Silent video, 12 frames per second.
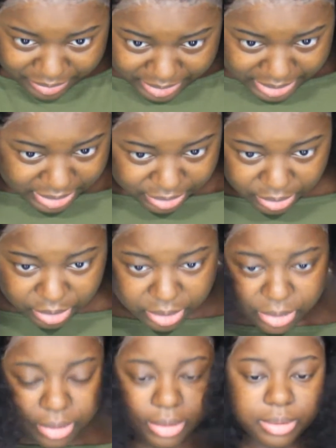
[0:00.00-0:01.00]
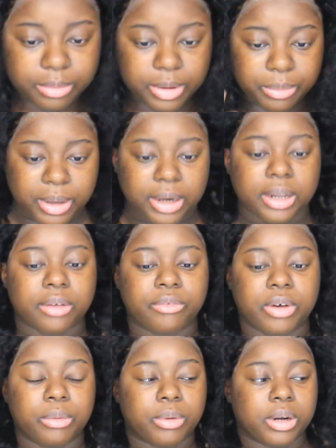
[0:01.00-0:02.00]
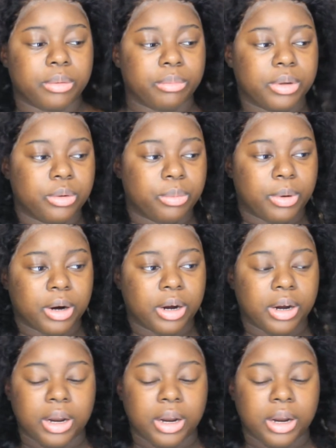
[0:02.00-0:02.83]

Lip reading: As always, I'm debating if I want a middle part.